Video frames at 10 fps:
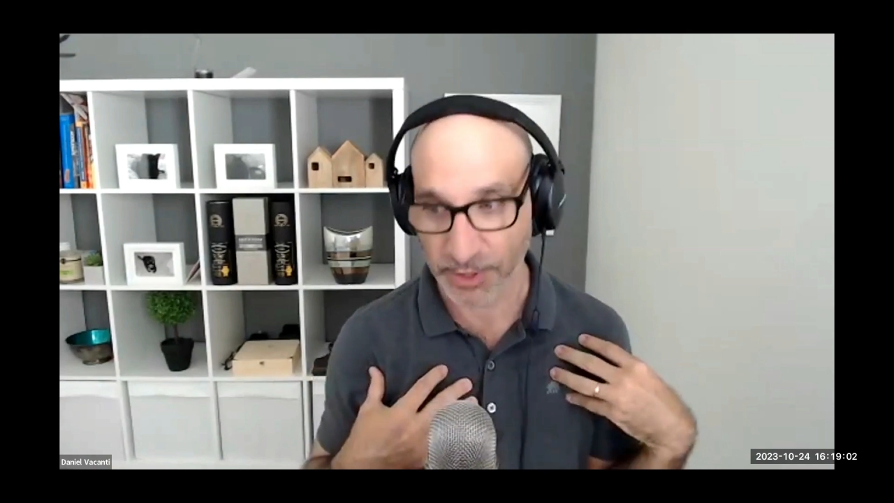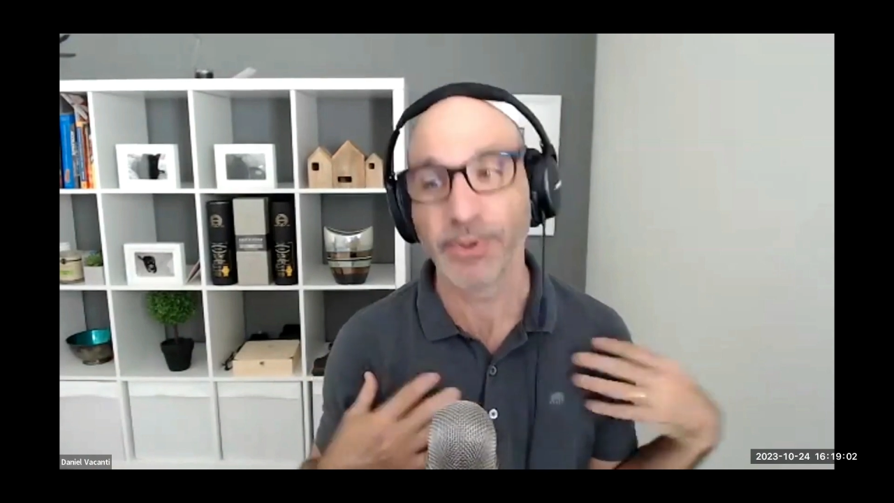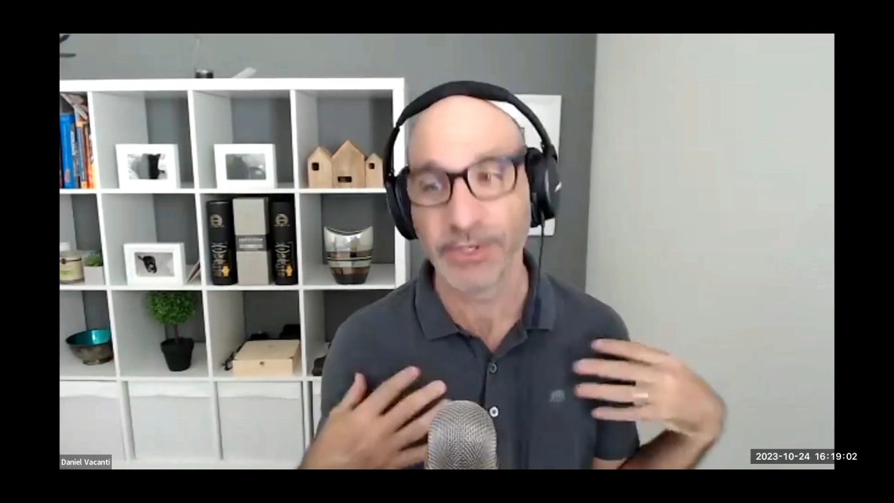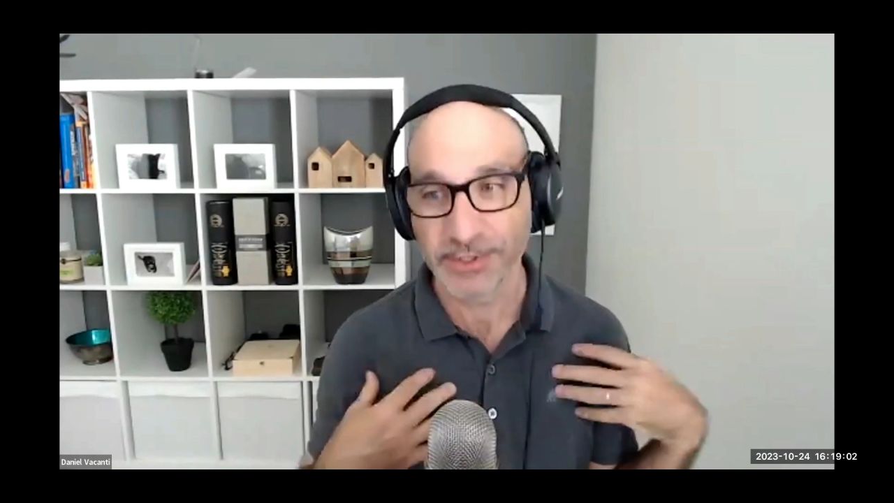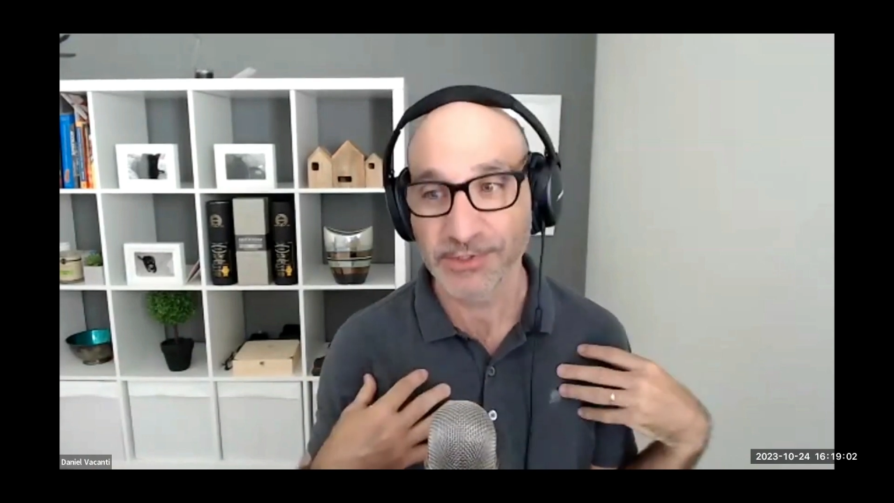
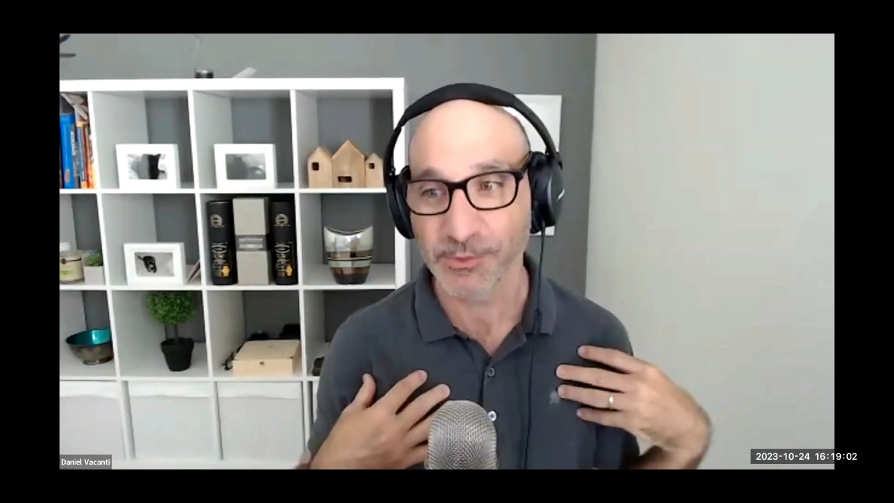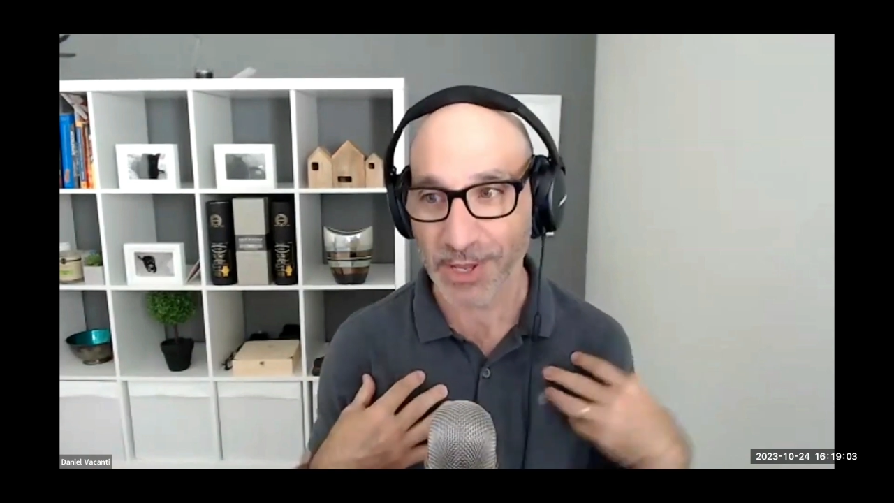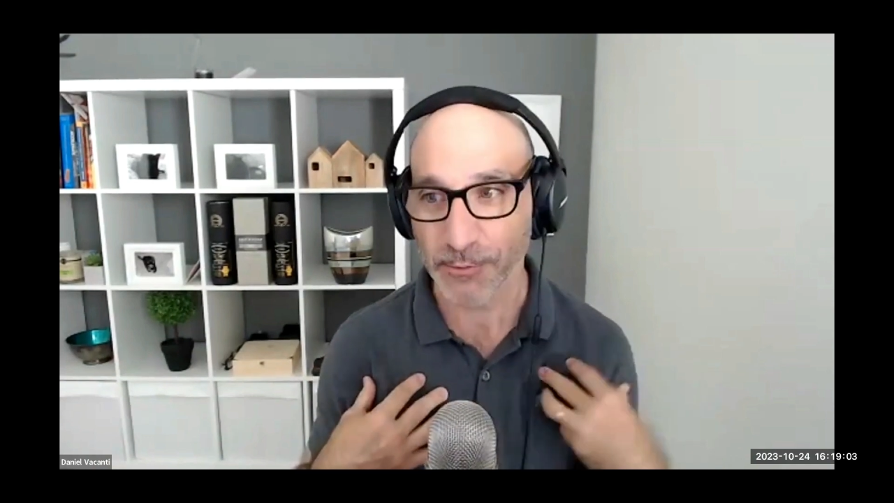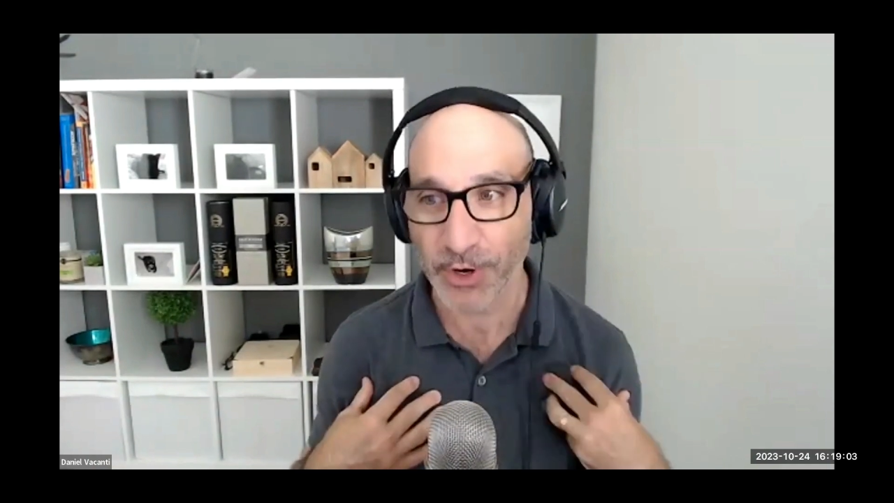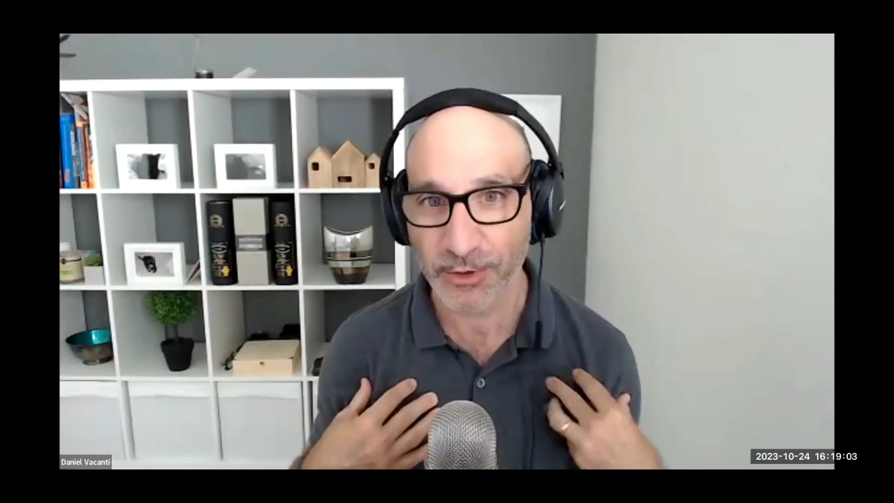opinions
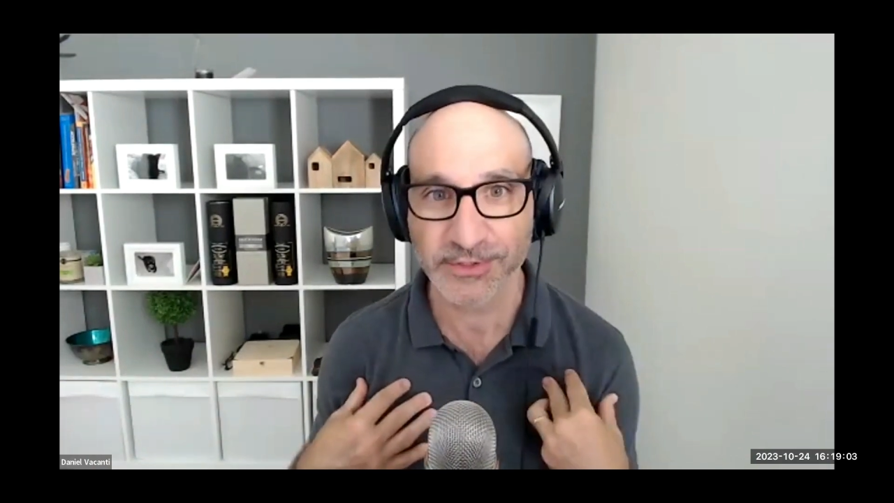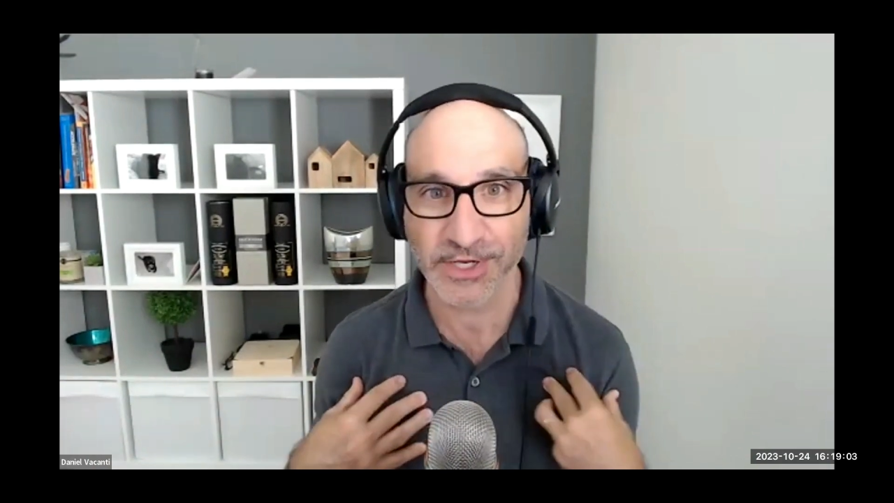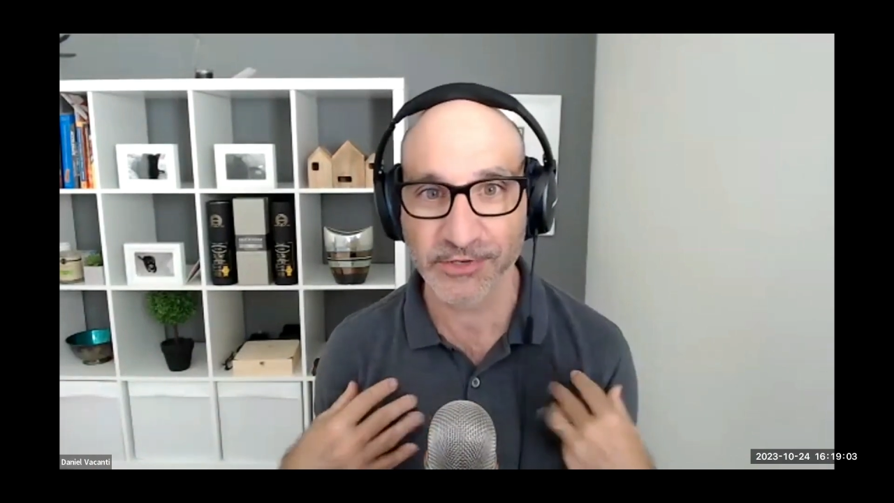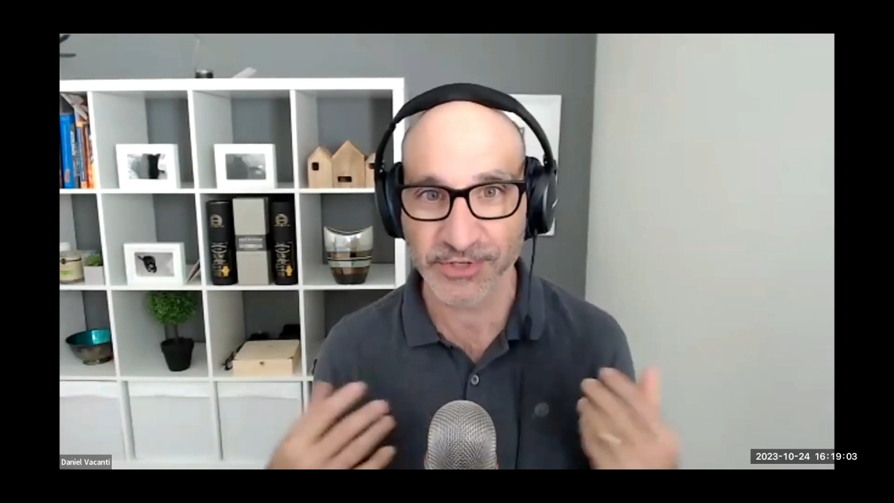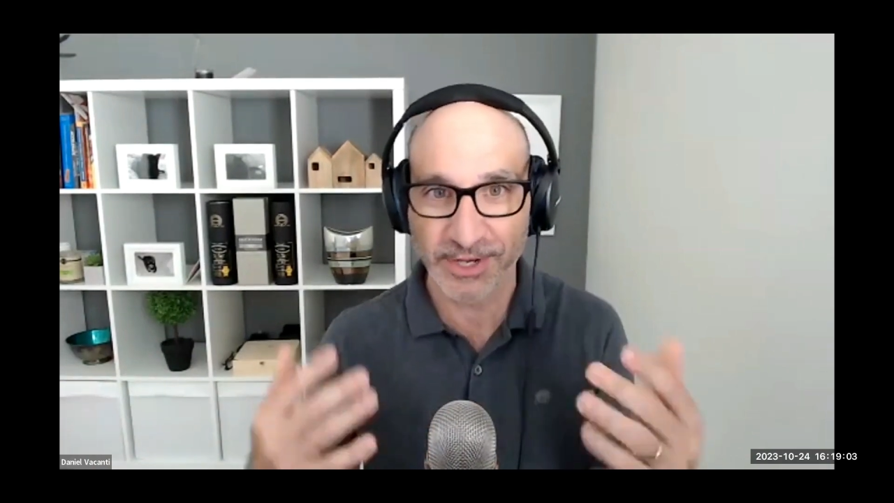about
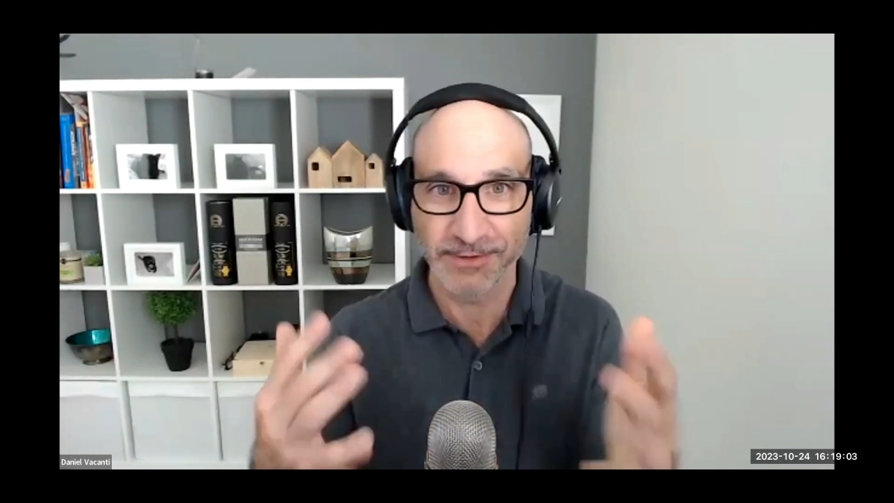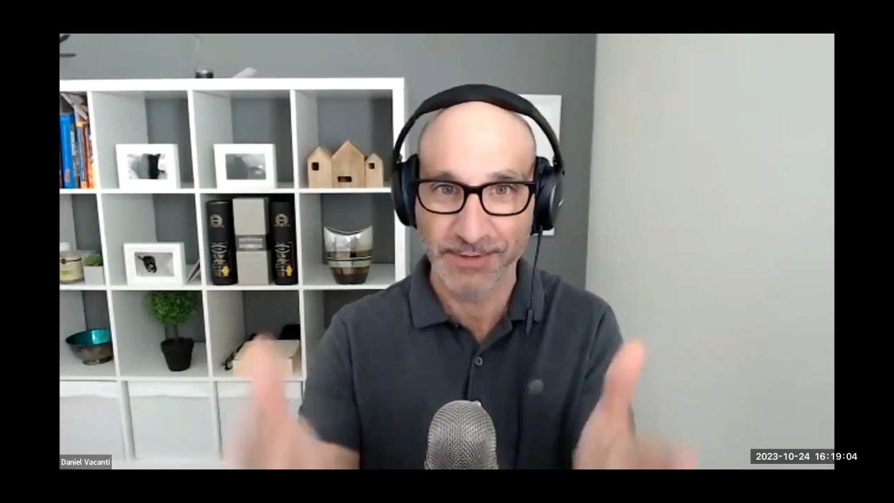prioritization.